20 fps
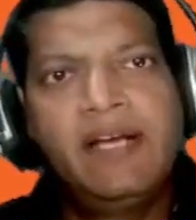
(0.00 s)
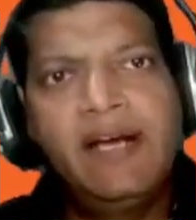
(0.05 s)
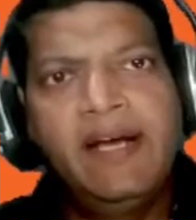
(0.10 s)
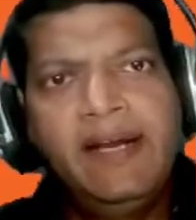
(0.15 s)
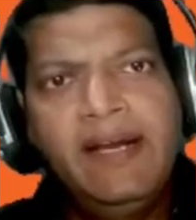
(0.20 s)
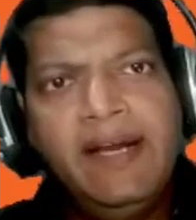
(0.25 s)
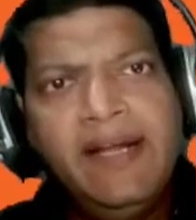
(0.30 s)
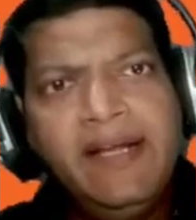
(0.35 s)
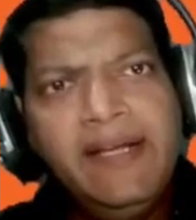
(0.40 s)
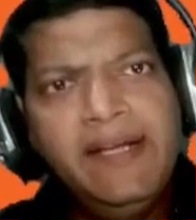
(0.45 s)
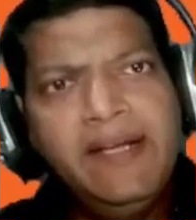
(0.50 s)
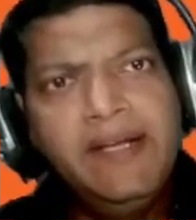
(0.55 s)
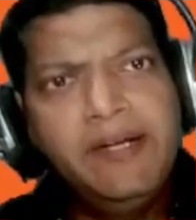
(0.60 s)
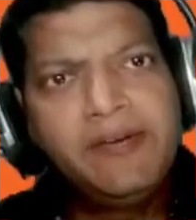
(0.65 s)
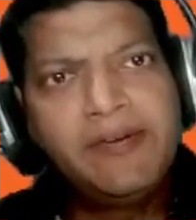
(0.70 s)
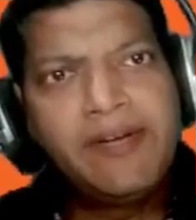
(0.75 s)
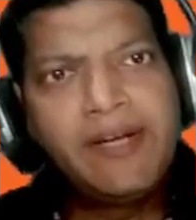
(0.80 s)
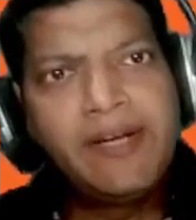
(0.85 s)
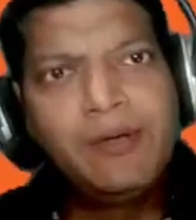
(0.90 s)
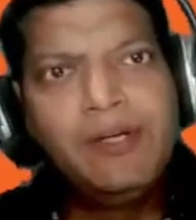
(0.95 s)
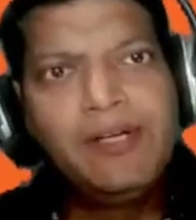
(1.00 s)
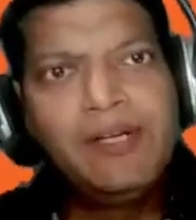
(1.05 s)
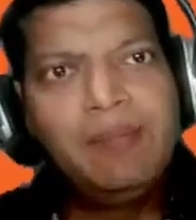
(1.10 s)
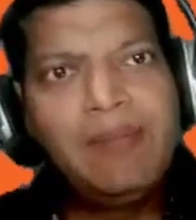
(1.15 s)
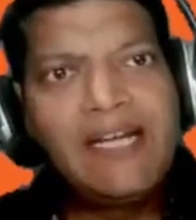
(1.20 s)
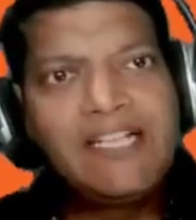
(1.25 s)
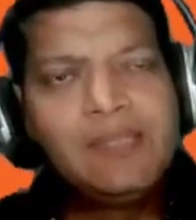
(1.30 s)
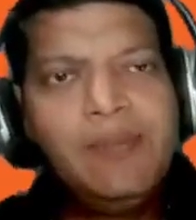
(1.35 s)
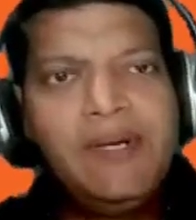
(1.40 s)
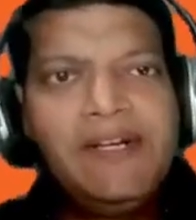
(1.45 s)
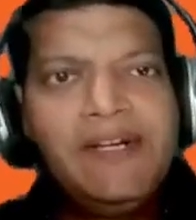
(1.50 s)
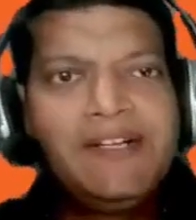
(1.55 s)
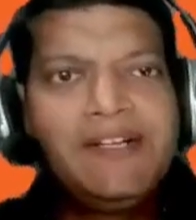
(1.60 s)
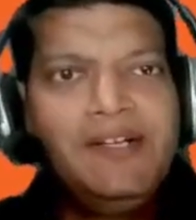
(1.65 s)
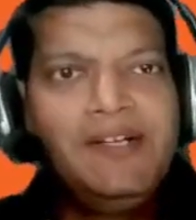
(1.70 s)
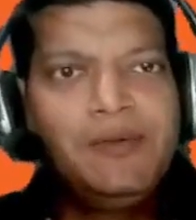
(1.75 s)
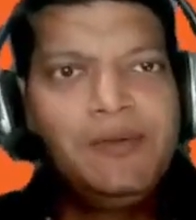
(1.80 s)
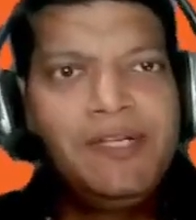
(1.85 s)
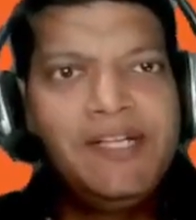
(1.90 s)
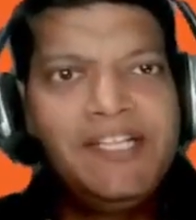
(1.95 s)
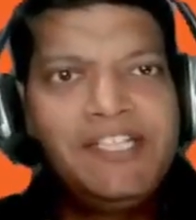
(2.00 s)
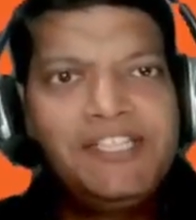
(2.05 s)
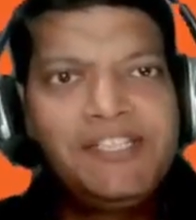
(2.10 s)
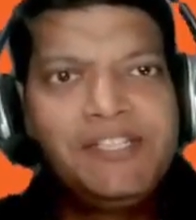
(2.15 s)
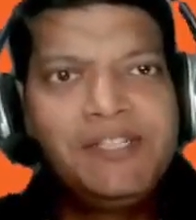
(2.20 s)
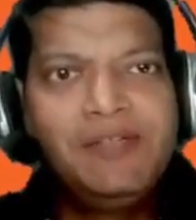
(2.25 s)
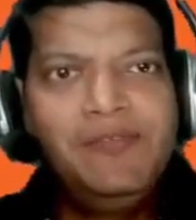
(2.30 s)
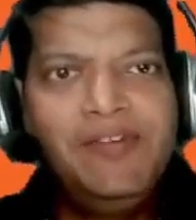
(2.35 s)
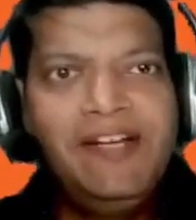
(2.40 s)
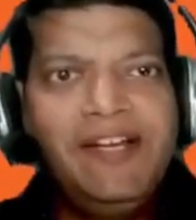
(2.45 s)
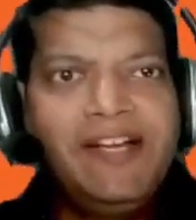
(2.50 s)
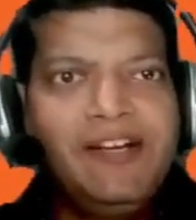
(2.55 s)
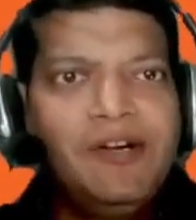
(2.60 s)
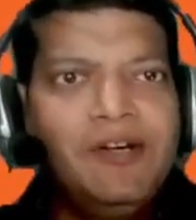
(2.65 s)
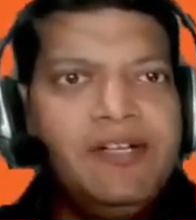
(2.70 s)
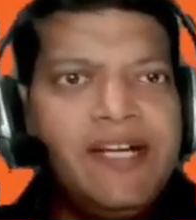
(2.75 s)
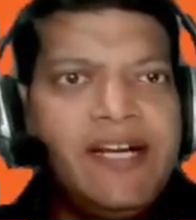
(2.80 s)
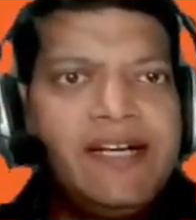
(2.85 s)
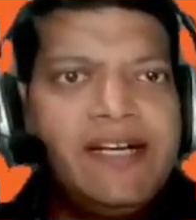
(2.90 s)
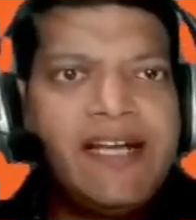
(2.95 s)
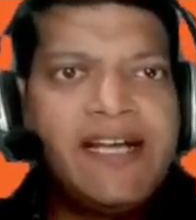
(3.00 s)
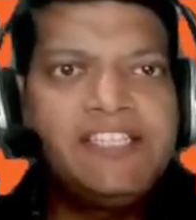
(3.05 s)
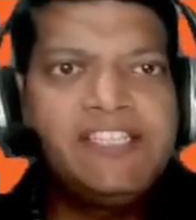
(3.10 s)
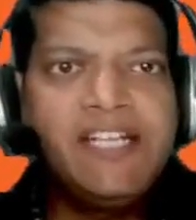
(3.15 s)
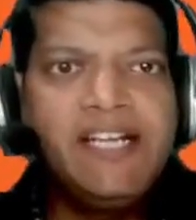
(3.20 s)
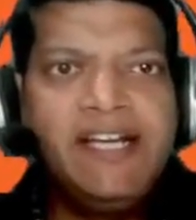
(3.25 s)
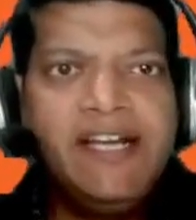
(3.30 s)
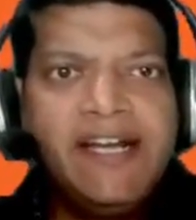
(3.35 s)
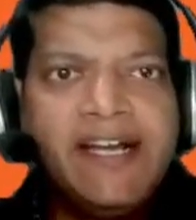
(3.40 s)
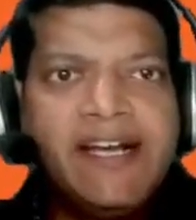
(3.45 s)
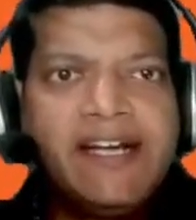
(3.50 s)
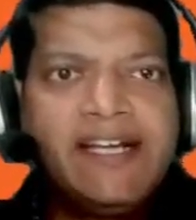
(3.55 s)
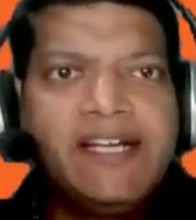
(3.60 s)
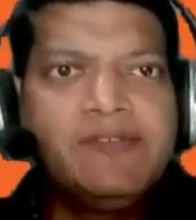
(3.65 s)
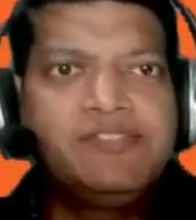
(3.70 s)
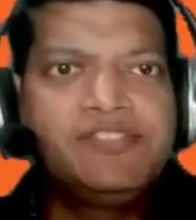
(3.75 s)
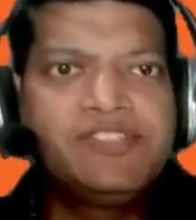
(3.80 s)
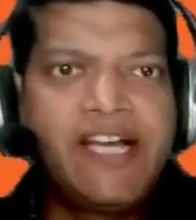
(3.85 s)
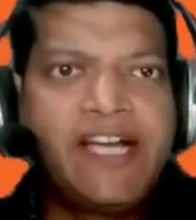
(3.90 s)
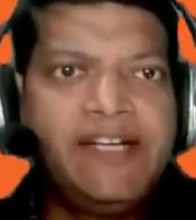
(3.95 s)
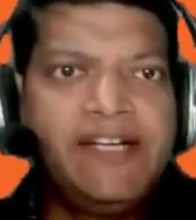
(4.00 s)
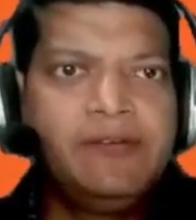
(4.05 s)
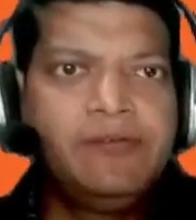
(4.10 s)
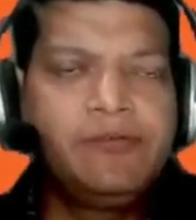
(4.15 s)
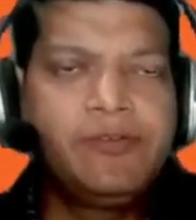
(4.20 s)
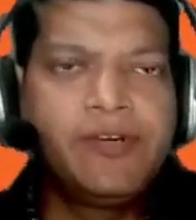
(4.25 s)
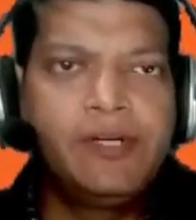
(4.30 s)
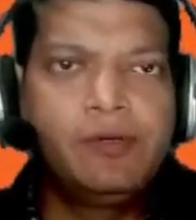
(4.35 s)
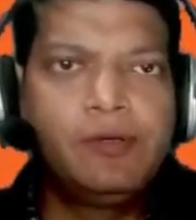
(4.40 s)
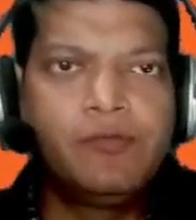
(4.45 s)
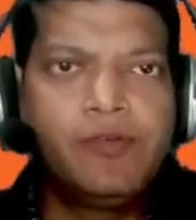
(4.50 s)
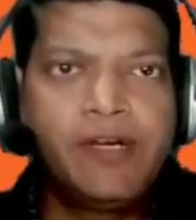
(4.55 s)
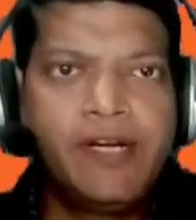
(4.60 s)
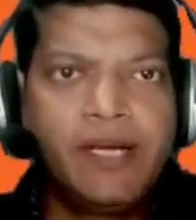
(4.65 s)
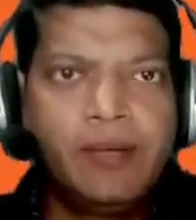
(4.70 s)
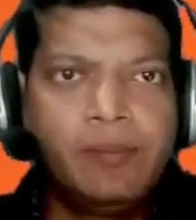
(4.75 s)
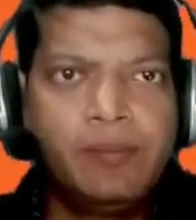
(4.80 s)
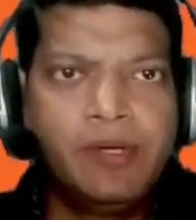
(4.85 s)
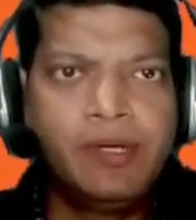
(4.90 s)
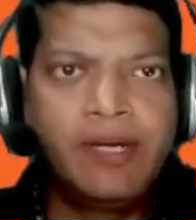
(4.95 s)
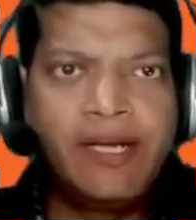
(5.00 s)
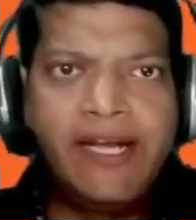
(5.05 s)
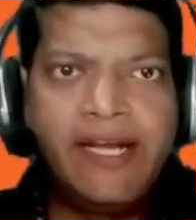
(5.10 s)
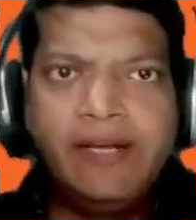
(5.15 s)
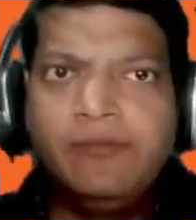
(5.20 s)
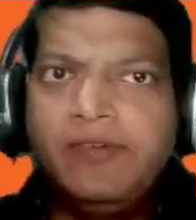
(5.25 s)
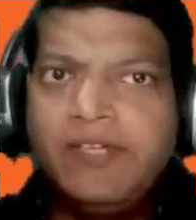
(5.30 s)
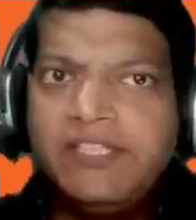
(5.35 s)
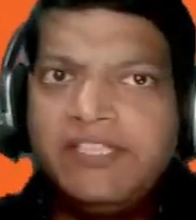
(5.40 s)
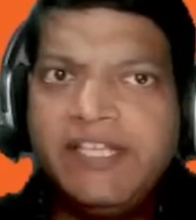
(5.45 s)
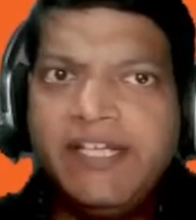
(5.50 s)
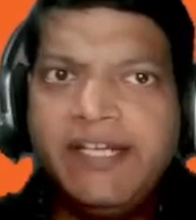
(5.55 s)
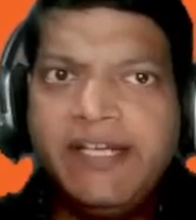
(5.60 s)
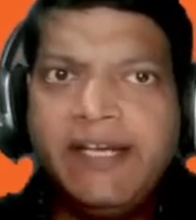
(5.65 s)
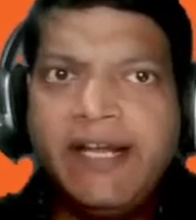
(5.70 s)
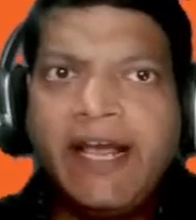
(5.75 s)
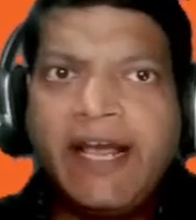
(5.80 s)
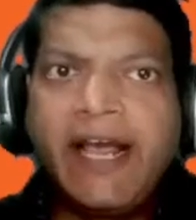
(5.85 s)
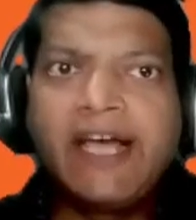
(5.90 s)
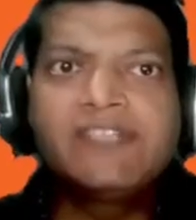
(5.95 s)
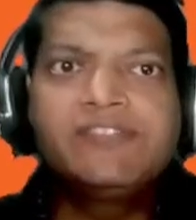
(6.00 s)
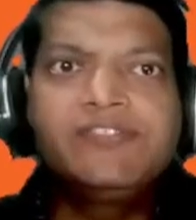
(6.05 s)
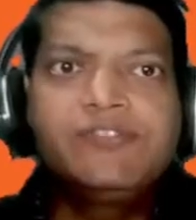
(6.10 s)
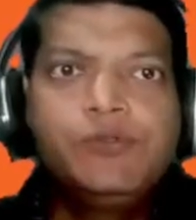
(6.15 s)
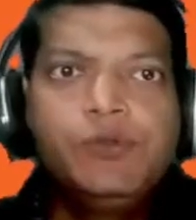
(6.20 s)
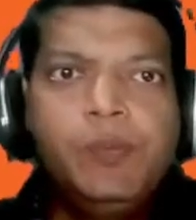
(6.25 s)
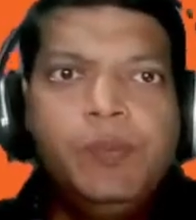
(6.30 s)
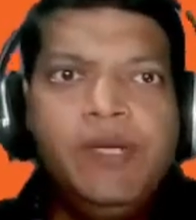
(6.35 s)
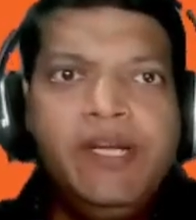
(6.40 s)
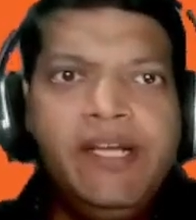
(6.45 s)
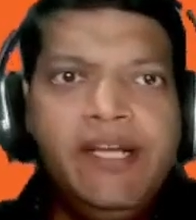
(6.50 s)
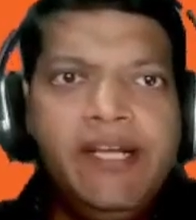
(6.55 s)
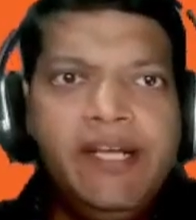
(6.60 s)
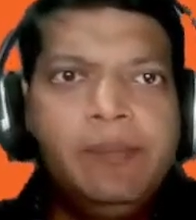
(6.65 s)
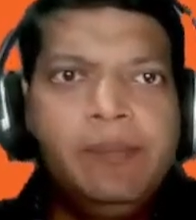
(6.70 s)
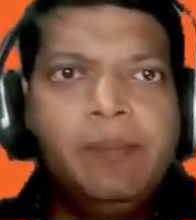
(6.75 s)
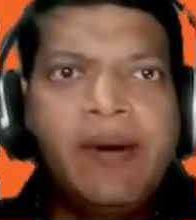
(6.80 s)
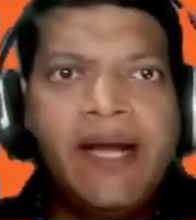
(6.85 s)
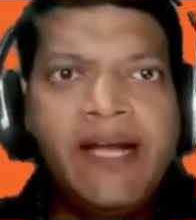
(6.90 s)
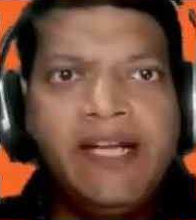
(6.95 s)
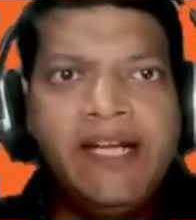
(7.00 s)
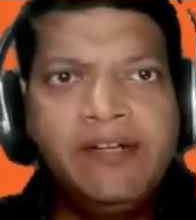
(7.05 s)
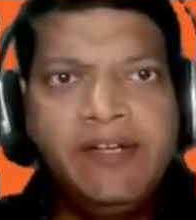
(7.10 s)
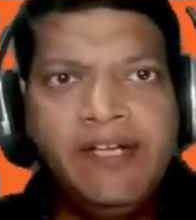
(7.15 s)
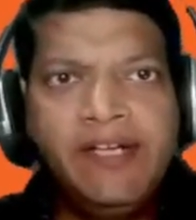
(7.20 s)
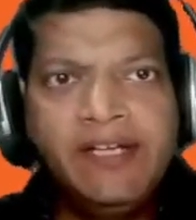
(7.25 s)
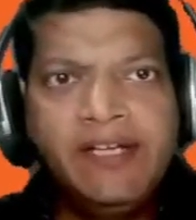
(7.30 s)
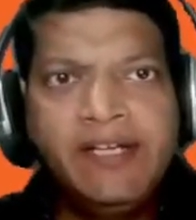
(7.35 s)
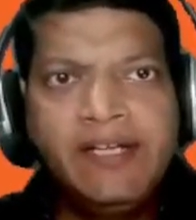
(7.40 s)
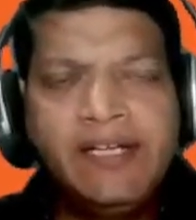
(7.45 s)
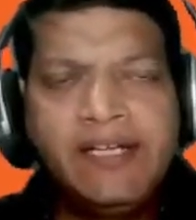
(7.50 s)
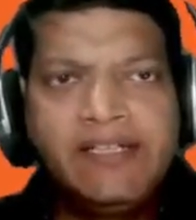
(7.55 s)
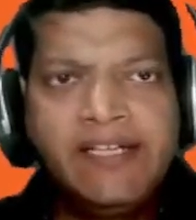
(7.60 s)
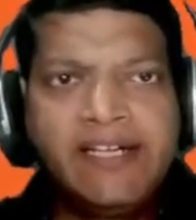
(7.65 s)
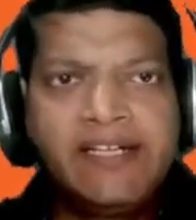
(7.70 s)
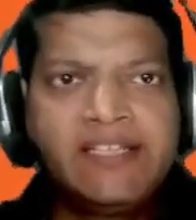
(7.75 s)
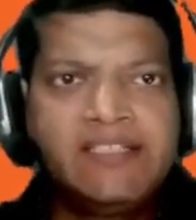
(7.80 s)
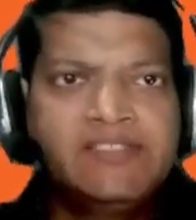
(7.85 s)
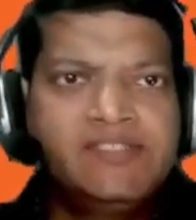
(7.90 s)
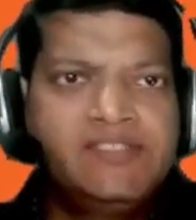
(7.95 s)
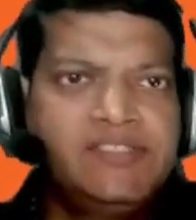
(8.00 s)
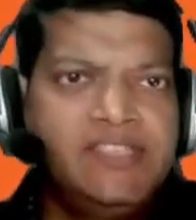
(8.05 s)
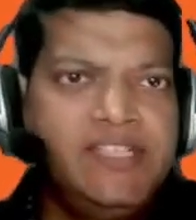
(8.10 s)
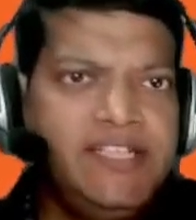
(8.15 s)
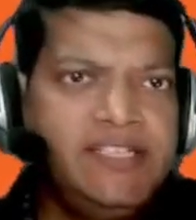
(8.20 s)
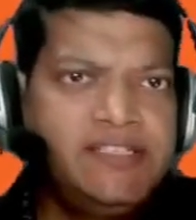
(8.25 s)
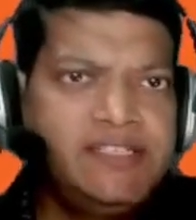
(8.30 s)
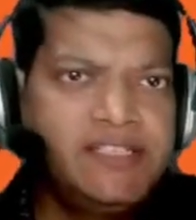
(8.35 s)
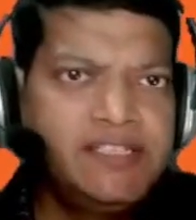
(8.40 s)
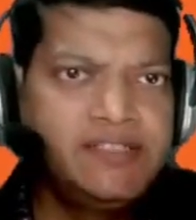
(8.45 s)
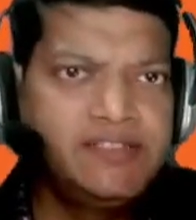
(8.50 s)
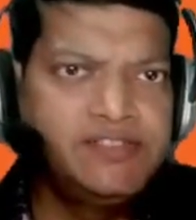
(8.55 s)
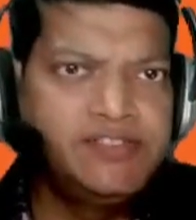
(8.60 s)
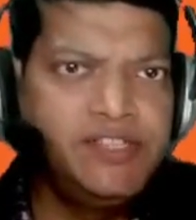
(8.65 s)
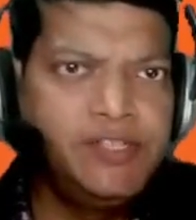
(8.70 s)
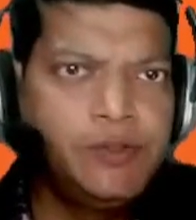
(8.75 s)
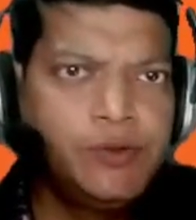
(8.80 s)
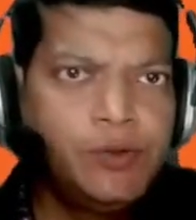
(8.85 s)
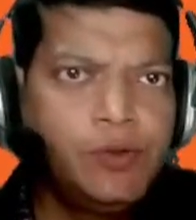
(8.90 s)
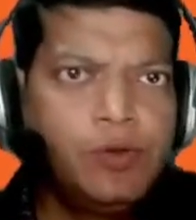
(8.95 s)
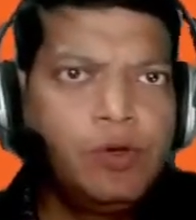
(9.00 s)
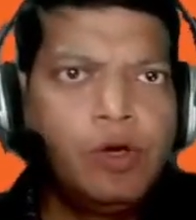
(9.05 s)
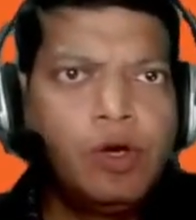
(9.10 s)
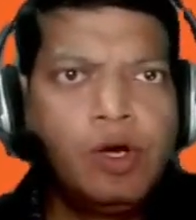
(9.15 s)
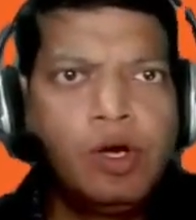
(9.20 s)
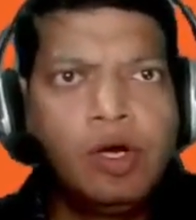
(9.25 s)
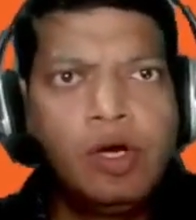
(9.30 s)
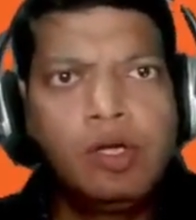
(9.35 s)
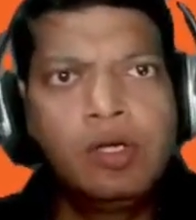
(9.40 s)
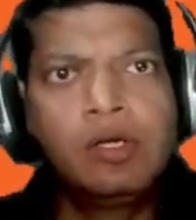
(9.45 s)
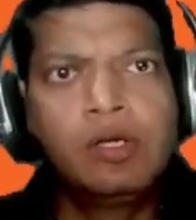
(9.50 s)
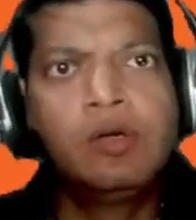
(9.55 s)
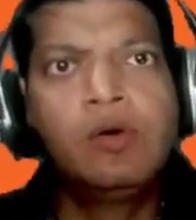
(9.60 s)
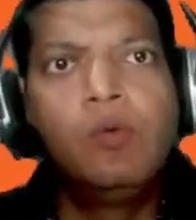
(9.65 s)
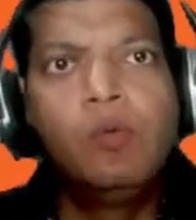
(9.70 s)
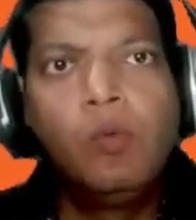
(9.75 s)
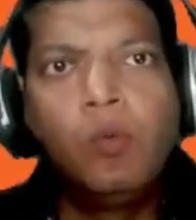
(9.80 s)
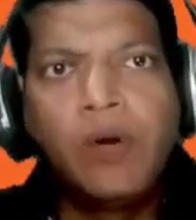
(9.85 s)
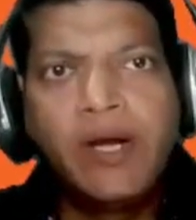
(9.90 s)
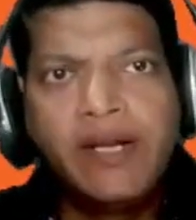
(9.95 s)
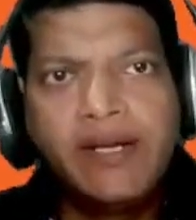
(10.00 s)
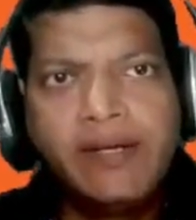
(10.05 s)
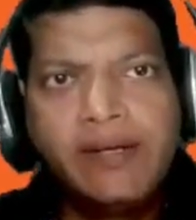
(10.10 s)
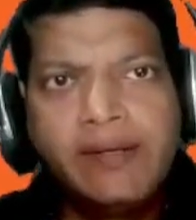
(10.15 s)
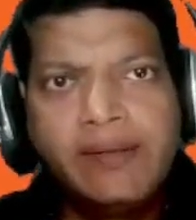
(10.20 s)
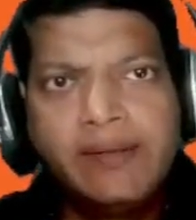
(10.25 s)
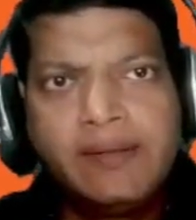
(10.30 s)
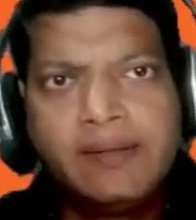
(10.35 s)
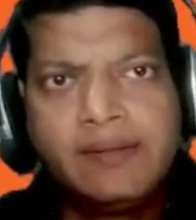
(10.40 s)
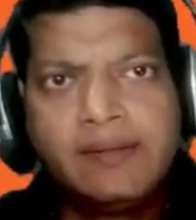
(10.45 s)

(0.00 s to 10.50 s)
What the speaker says: Unlike in regular mathematical notation, we cannot attach a negative sign in front of a number. Everything has to be in binary, that is either 0 or 1.